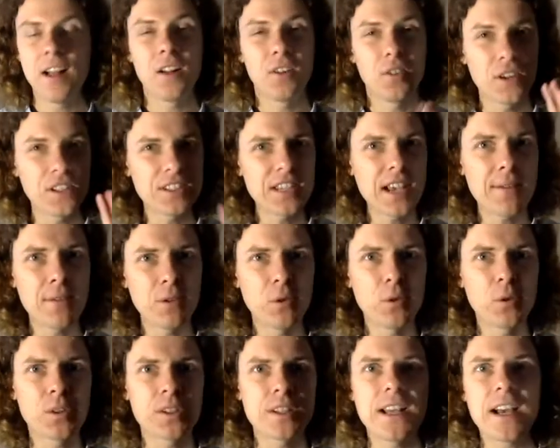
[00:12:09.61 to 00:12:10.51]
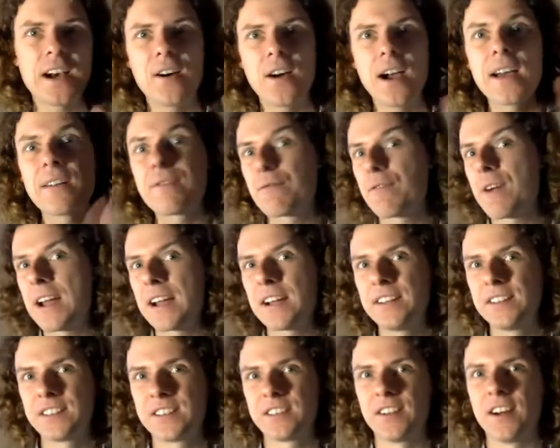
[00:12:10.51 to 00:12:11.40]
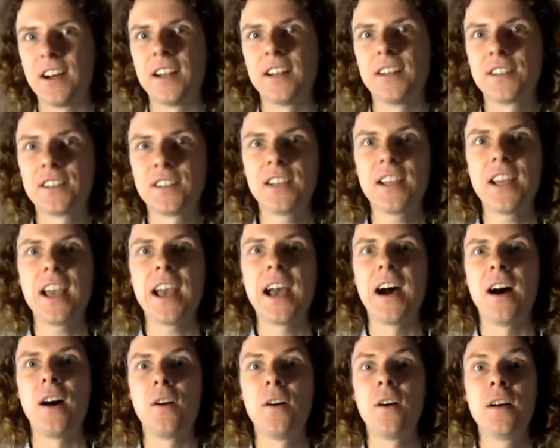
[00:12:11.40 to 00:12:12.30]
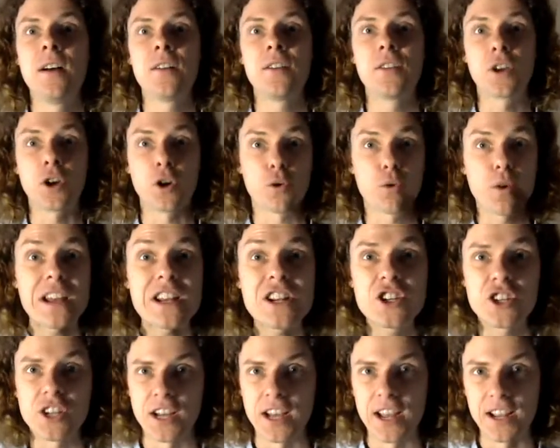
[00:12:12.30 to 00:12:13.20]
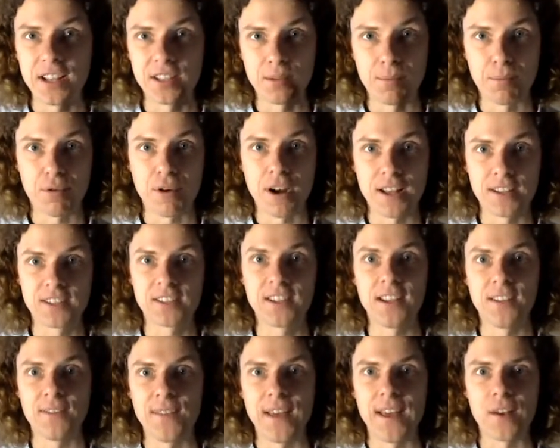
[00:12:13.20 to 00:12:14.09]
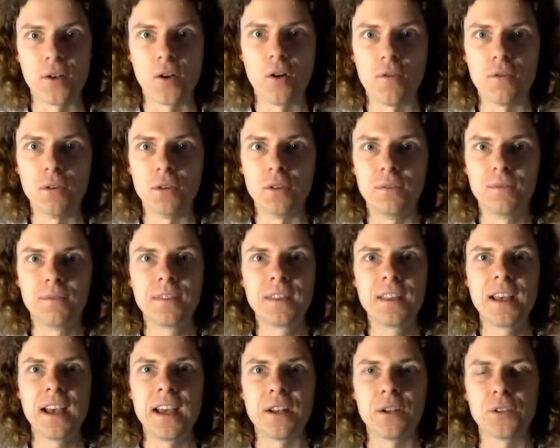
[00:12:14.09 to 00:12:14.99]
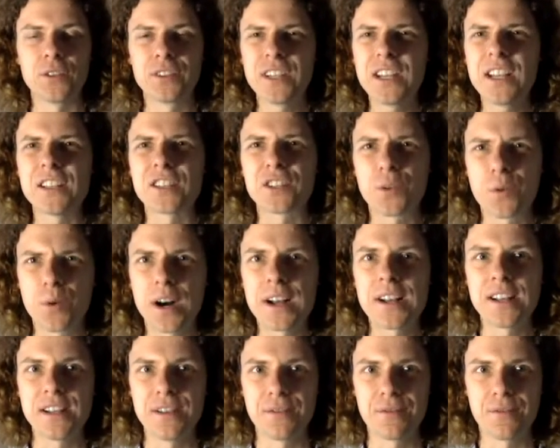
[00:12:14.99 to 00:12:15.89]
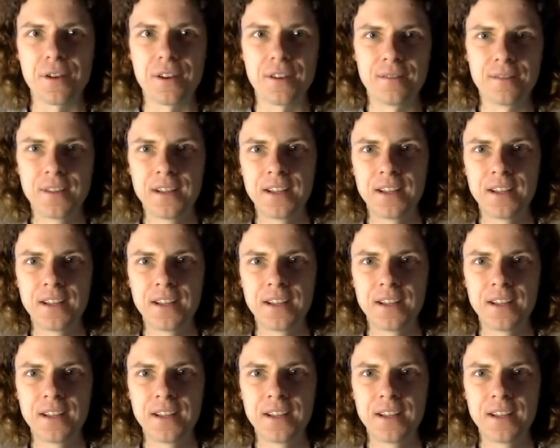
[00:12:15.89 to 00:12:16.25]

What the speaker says: Let's have a look now at Frankenstein and see how the creature is oppressed in that novel. And you'll see it's quite different.